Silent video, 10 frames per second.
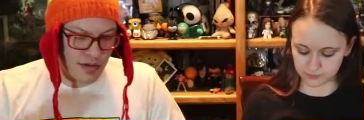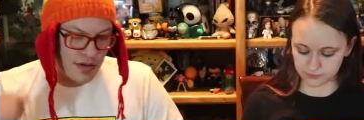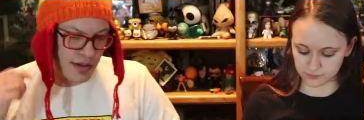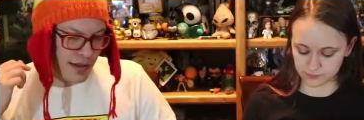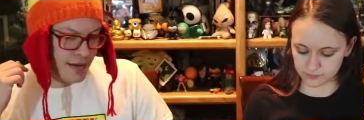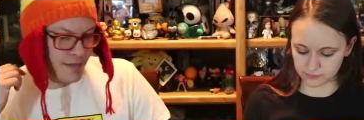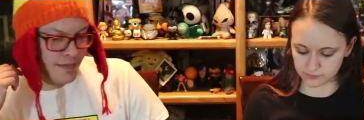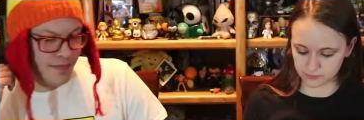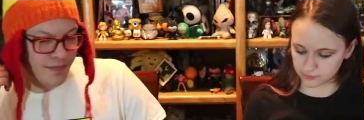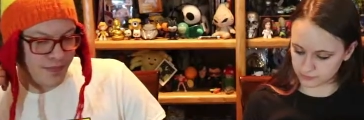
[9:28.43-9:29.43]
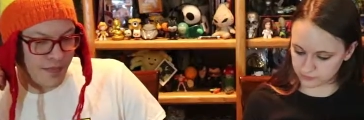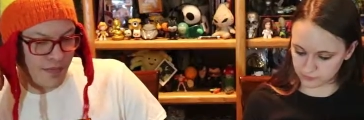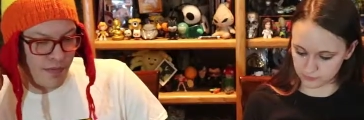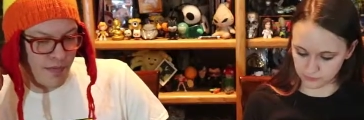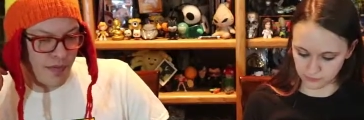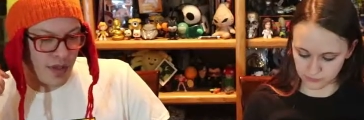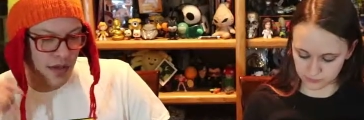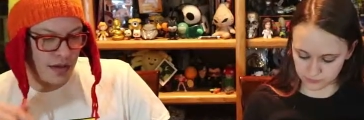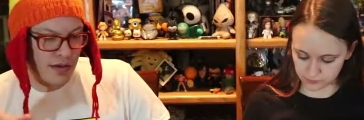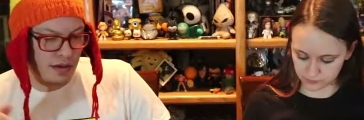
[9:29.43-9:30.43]
Speaker 1: um,
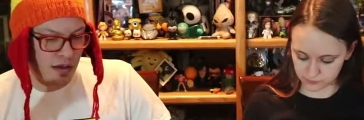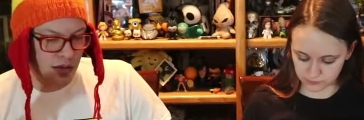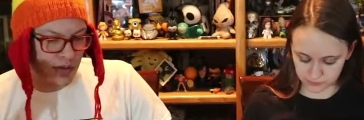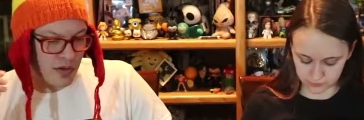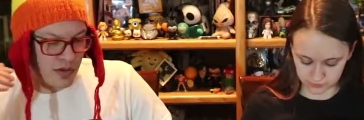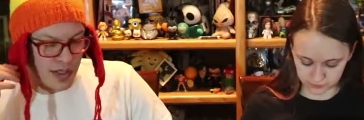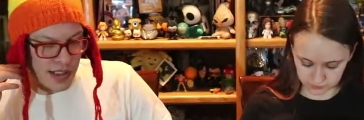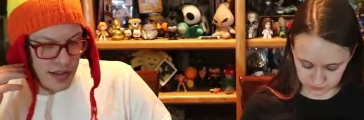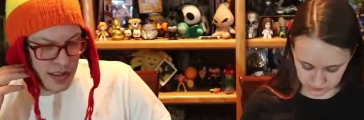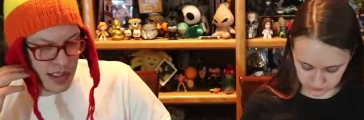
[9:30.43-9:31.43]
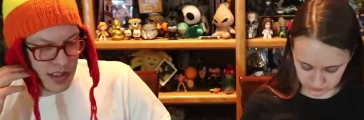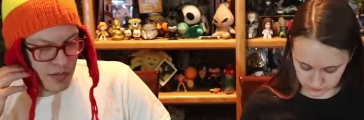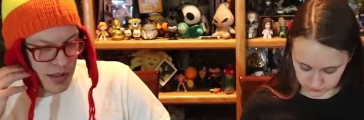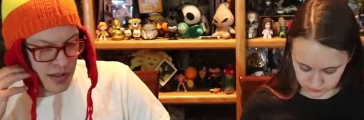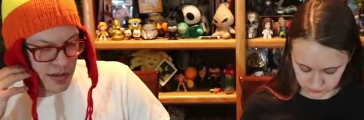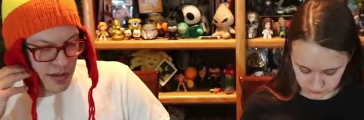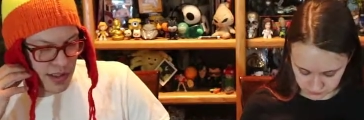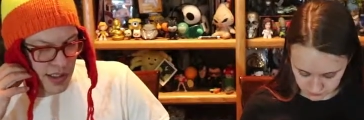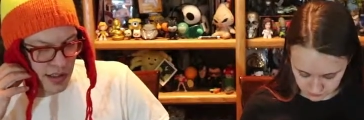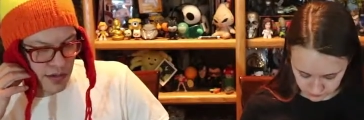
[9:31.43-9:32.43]
the cargo crates as we start
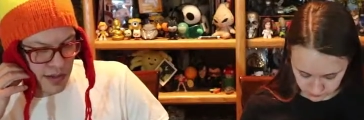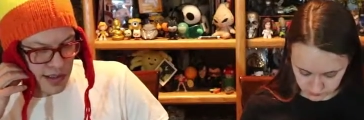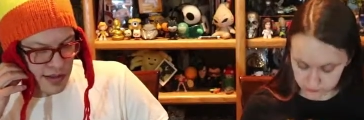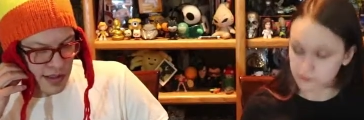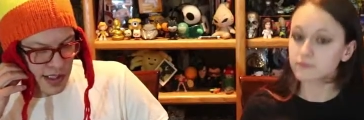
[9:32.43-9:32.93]
getting the rest of the